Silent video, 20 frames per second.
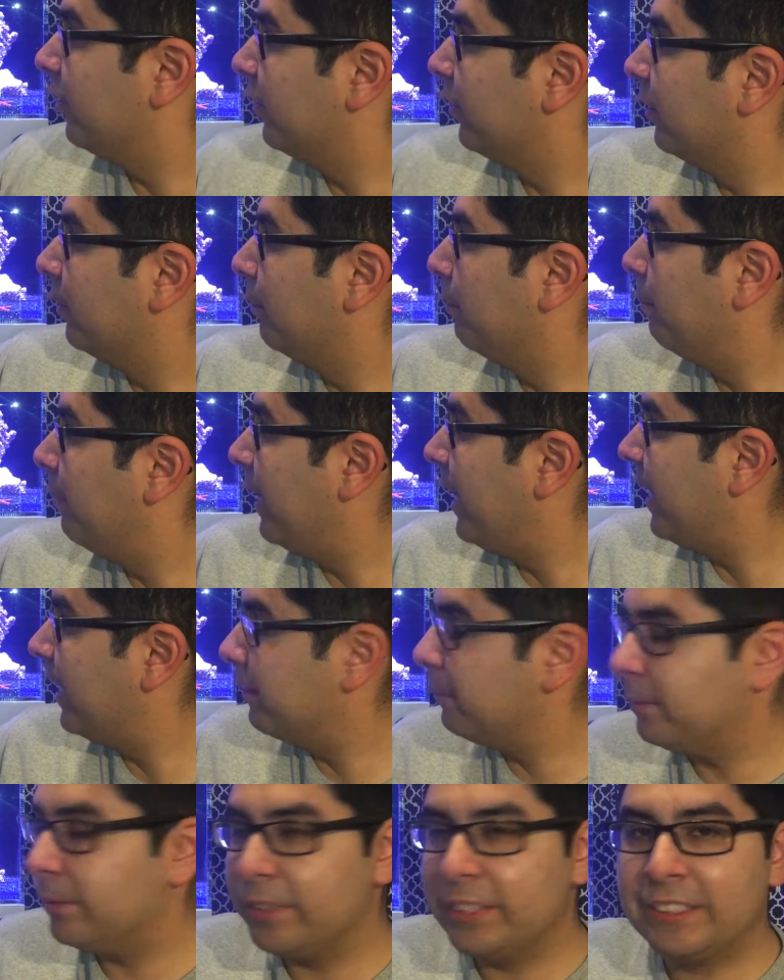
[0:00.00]
the
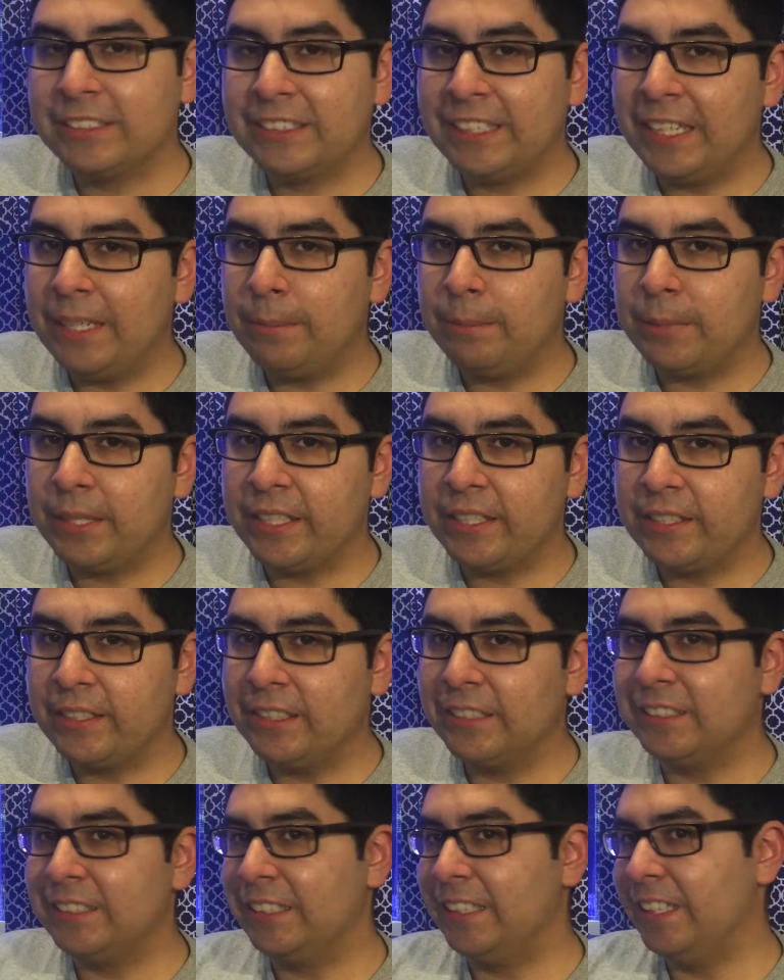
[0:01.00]
bottom of the sand bed
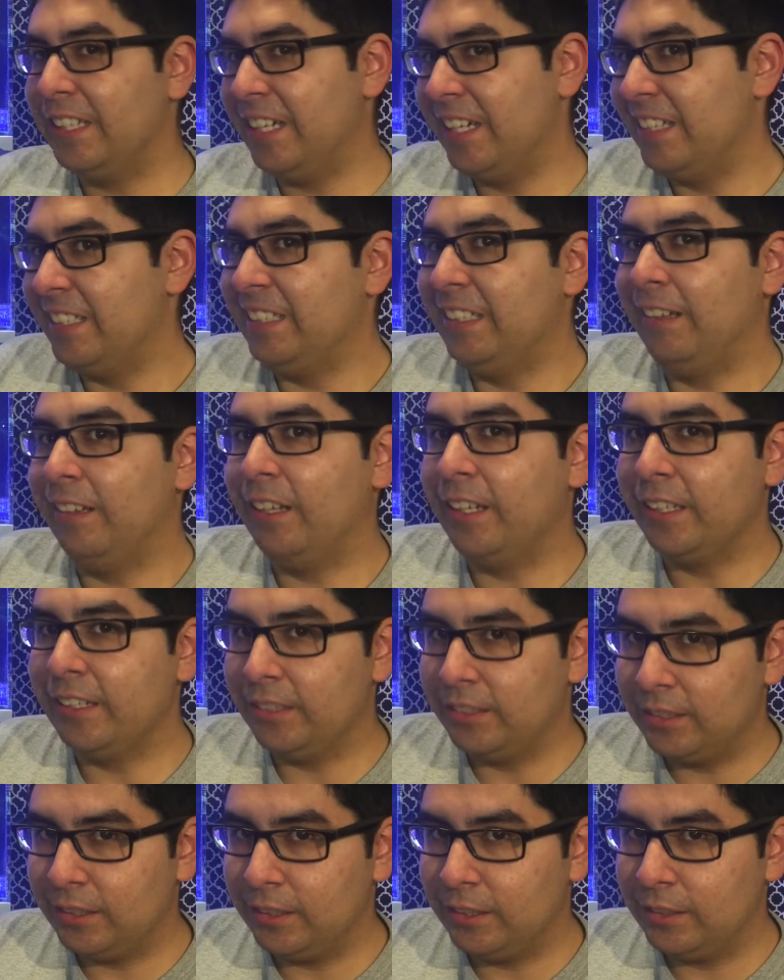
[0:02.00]
doesn't get any
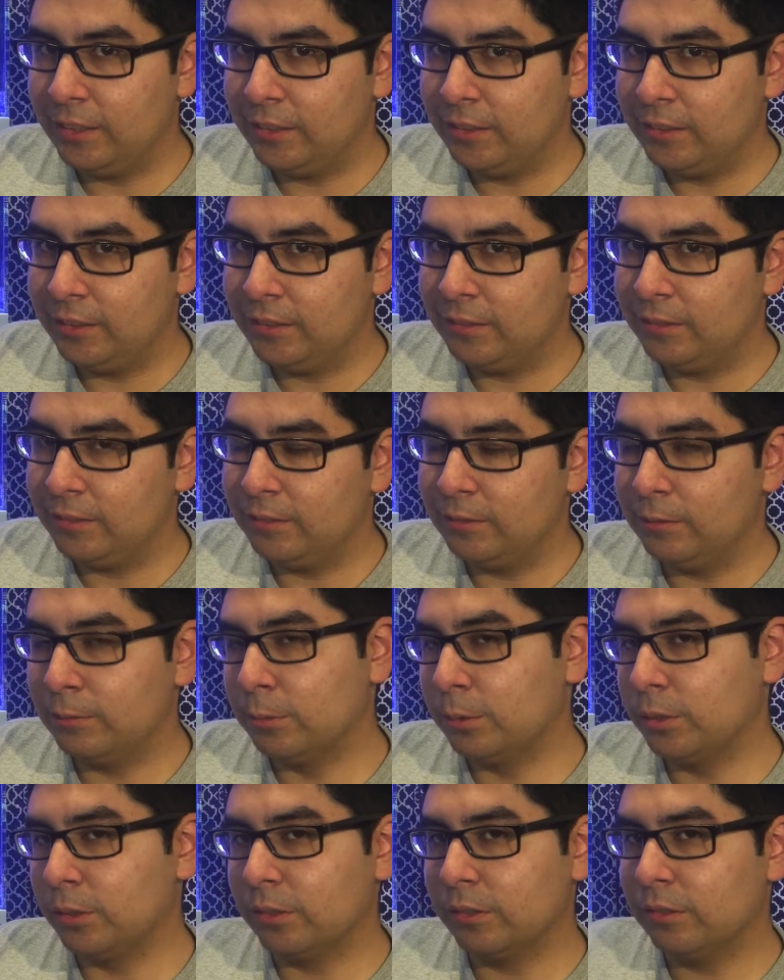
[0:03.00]
light.
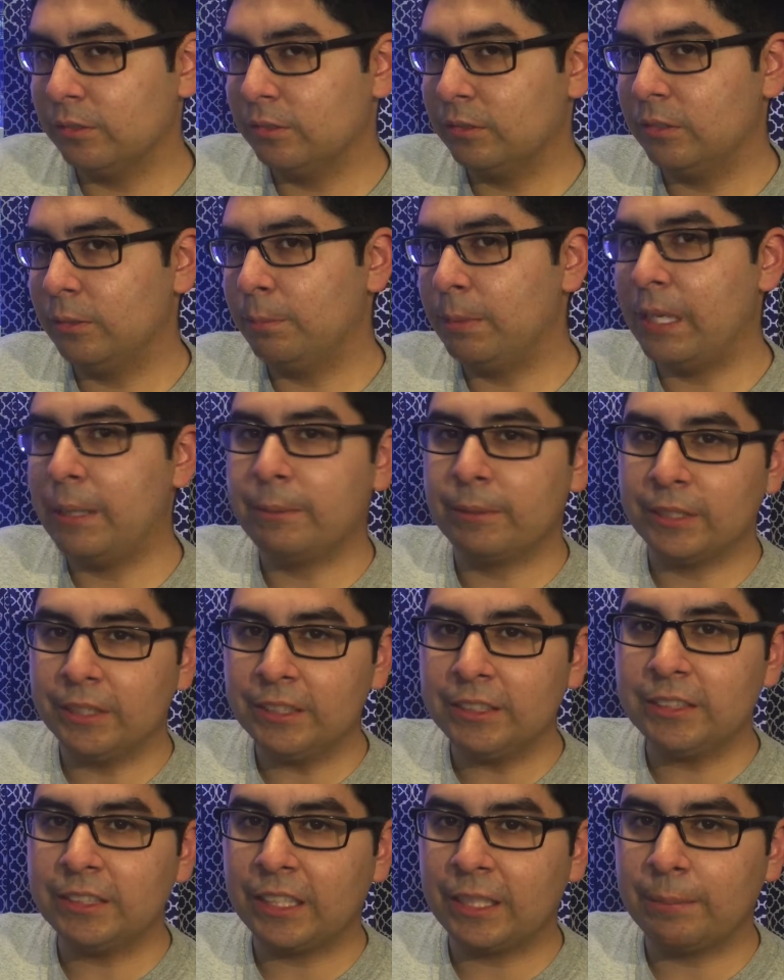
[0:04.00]
Well, the bottom of
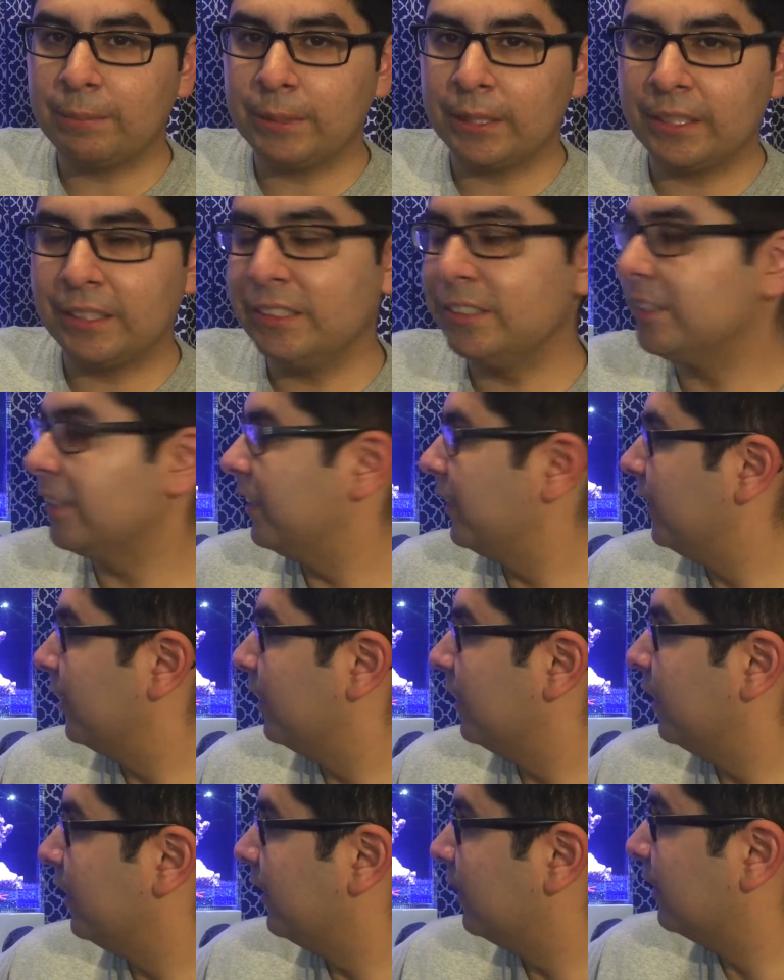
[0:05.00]
this sand bed is going to
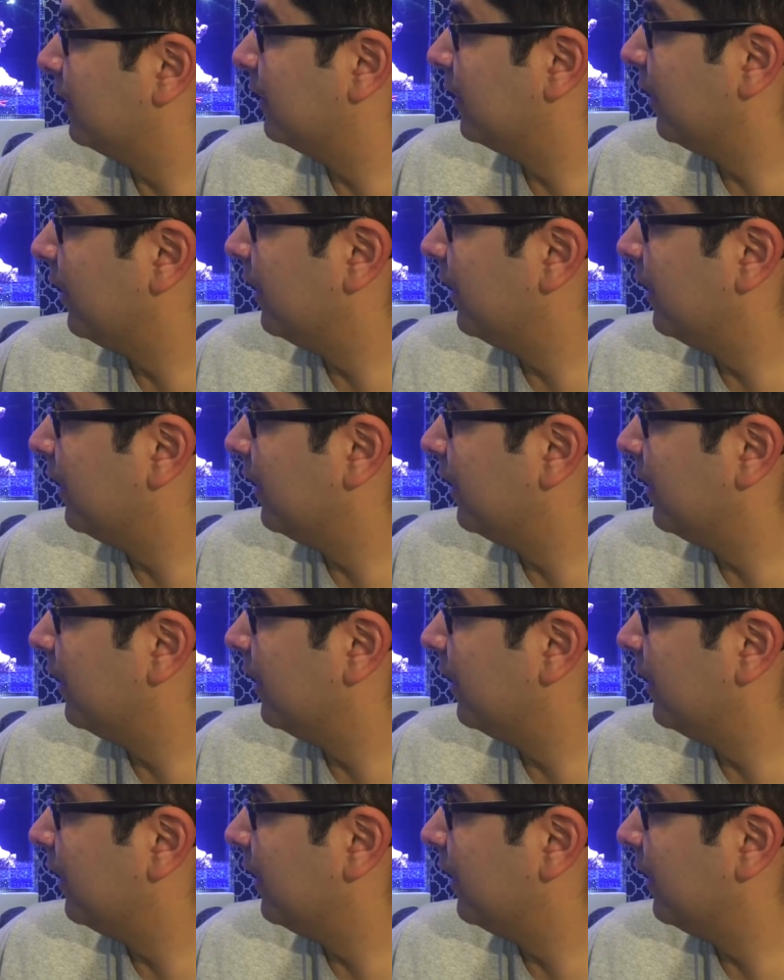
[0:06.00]
get light because the